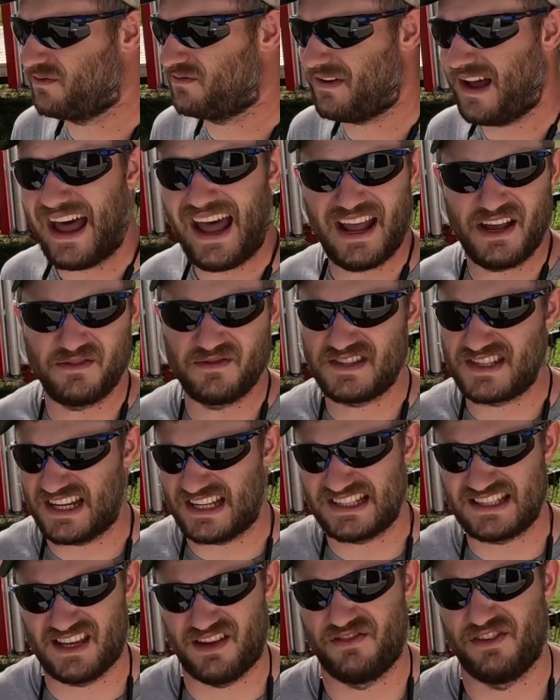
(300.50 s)
5,
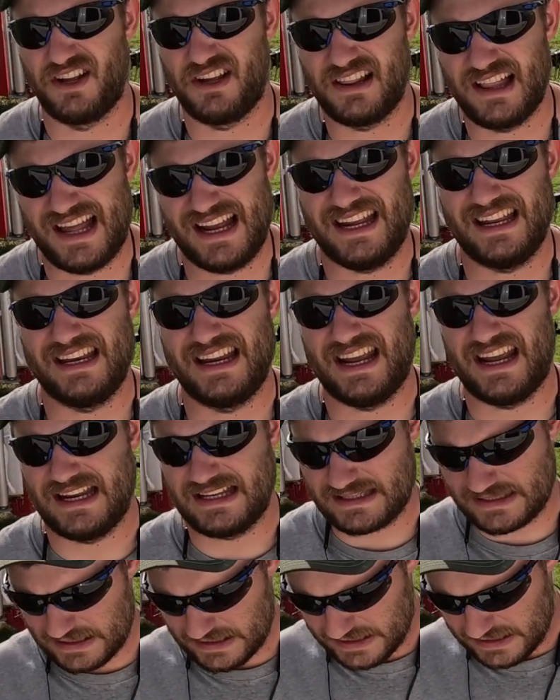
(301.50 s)
6, 7 o'clock at
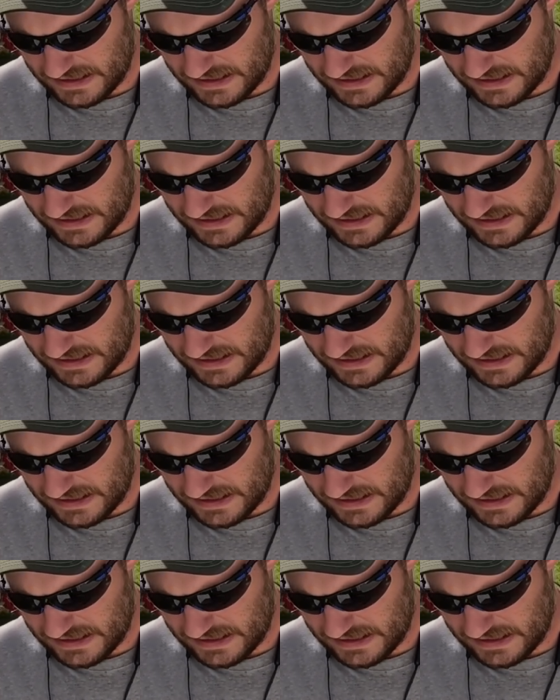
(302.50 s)
night.